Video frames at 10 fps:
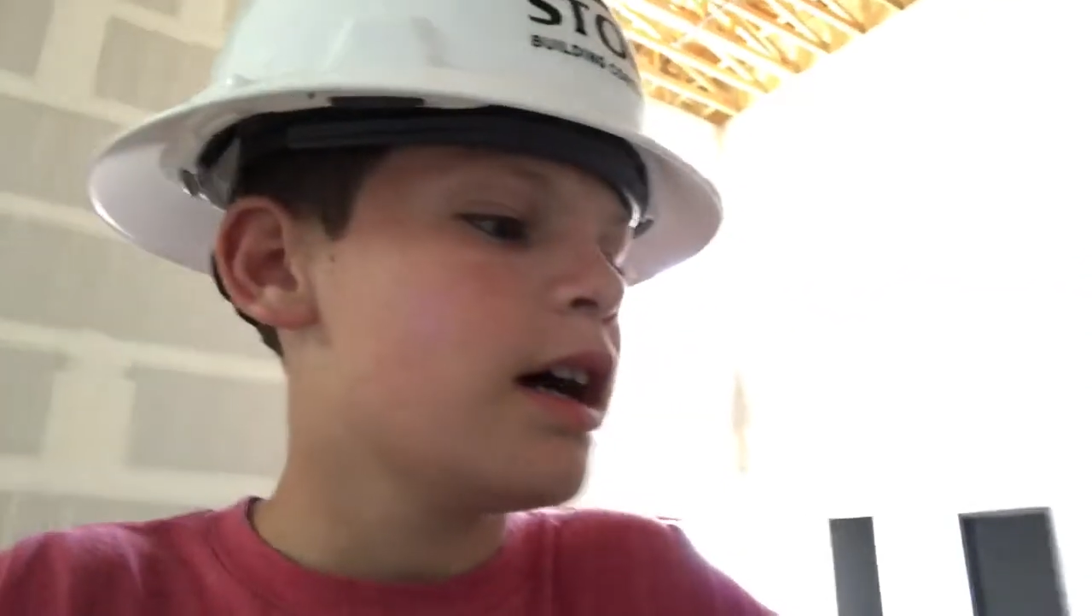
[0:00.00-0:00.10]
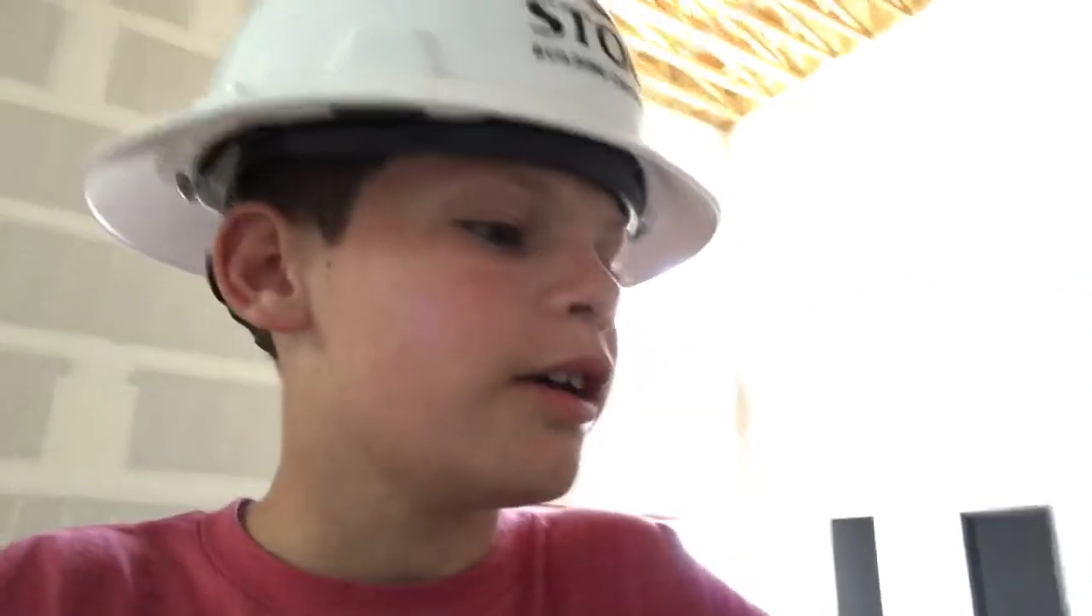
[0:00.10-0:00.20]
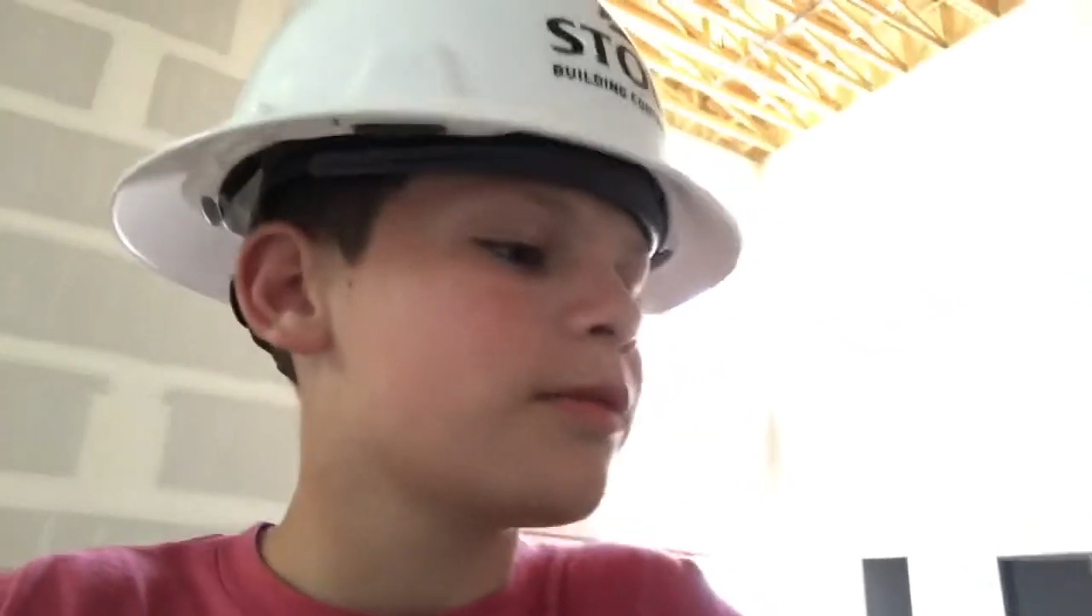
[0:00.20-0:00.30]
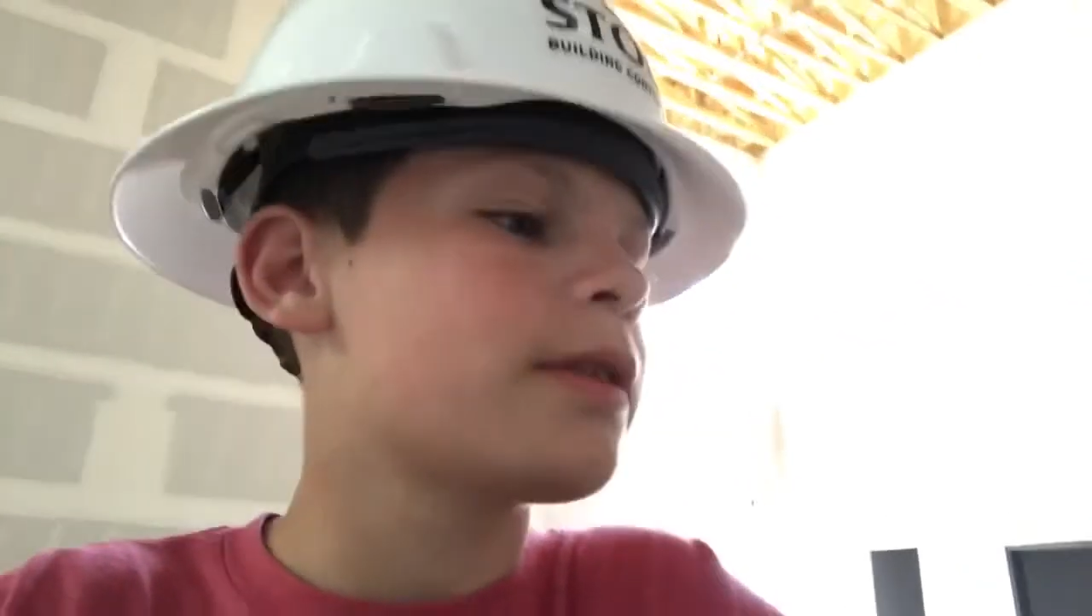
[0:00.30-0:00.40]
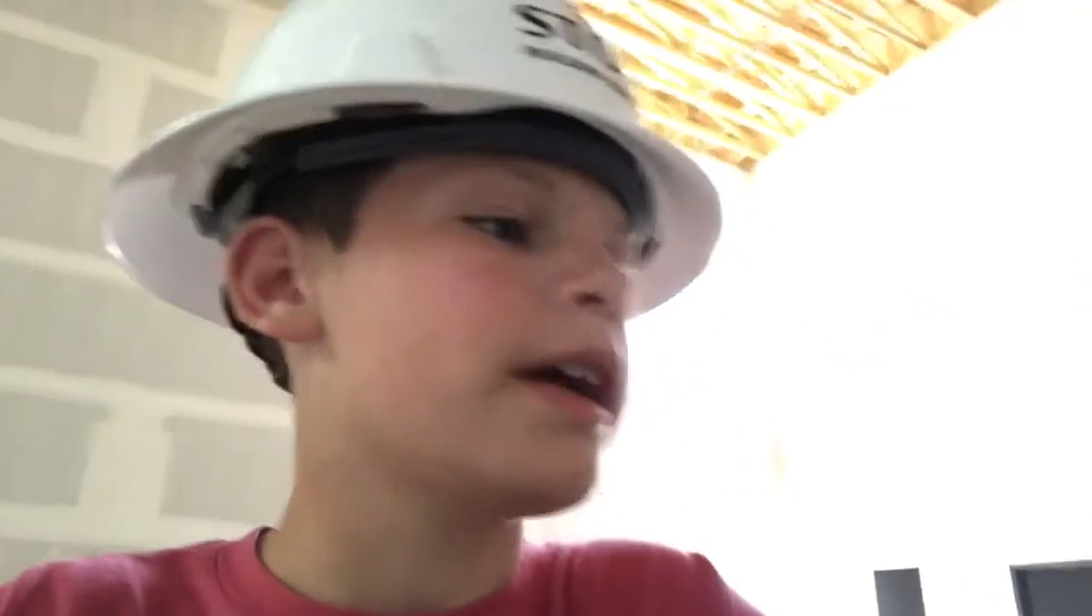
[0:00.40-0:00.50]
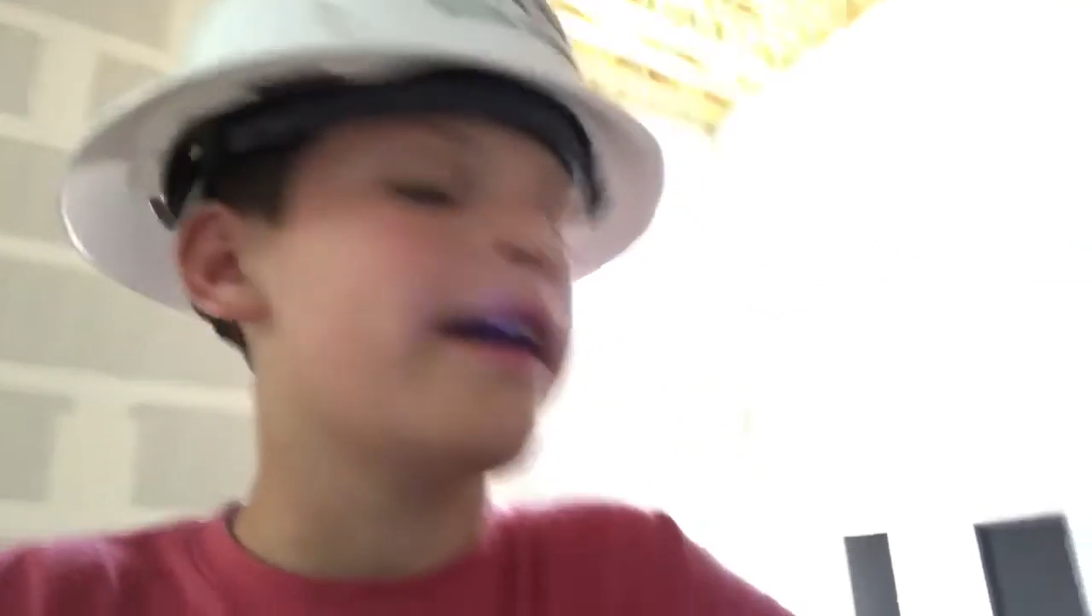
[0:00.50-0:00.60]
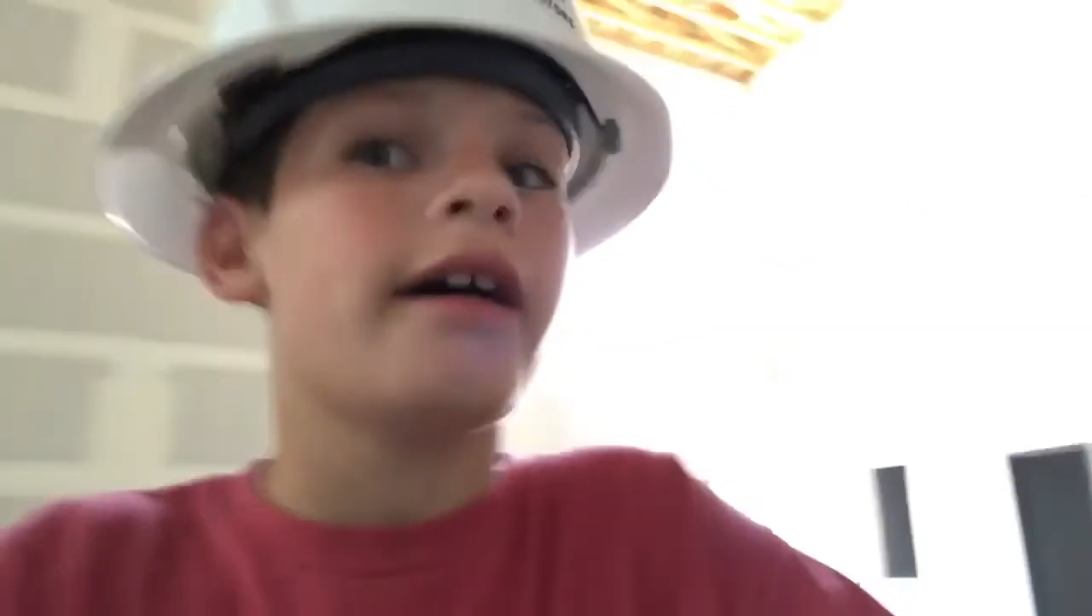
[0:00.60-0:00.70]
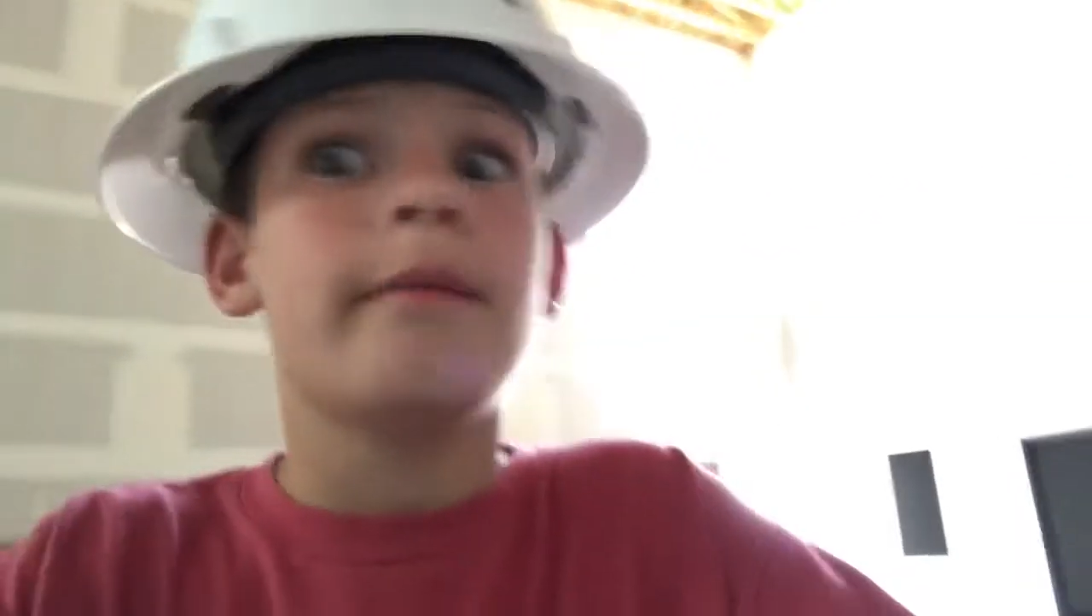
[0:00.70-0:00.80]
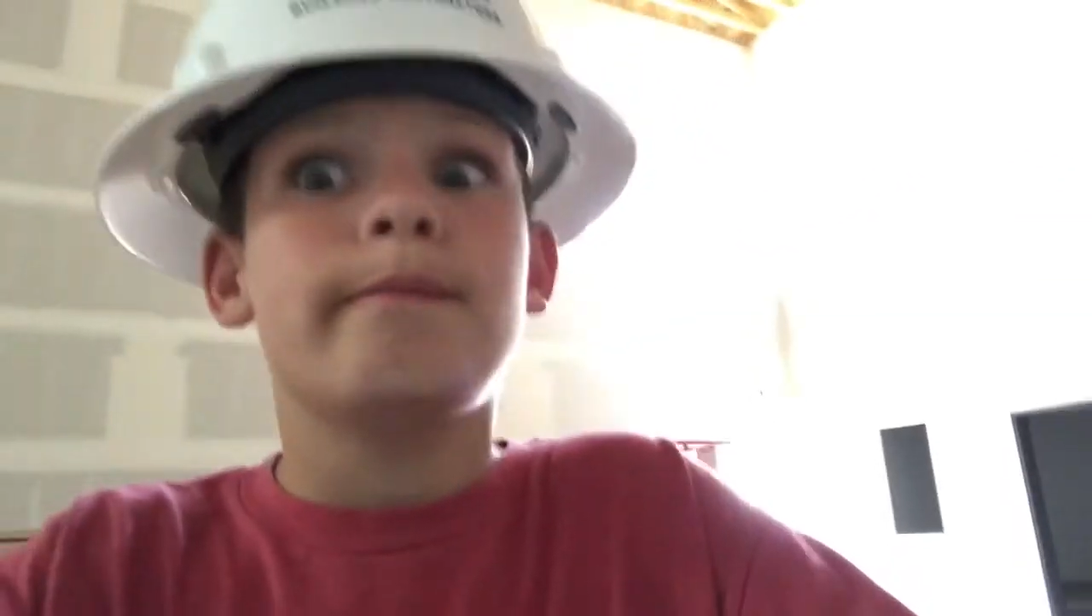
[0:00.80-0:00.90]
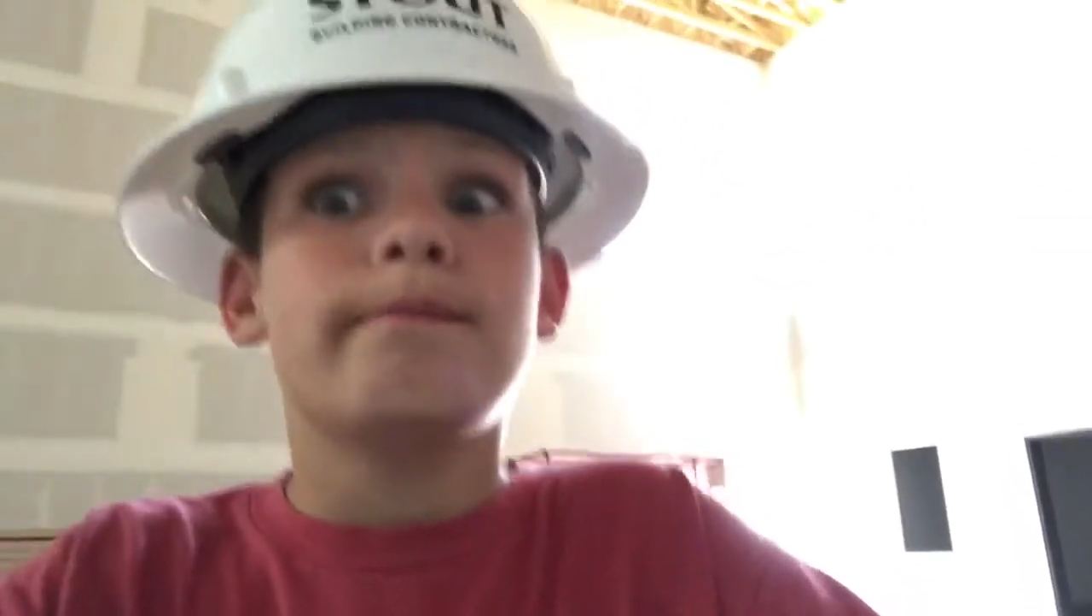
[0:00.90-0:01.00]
I hope they have